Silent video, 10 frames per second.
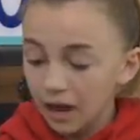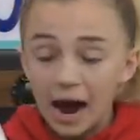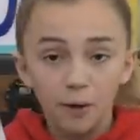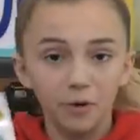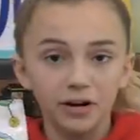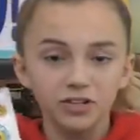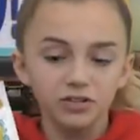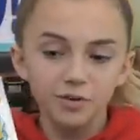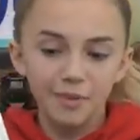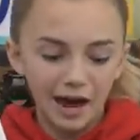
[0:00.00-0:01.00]
I wanna
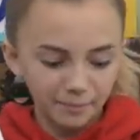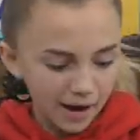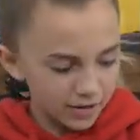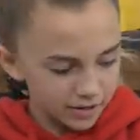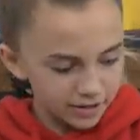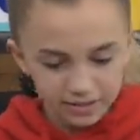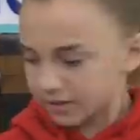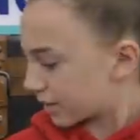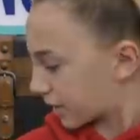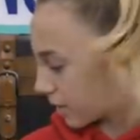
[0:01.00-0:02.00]
do the Mad Matter because I
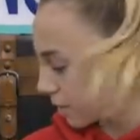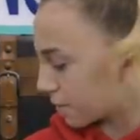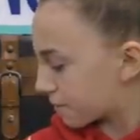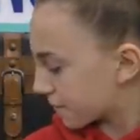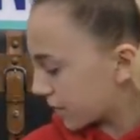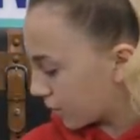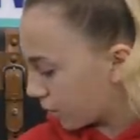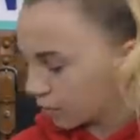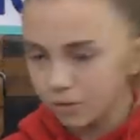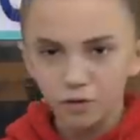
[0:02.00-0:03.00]
think it'll feel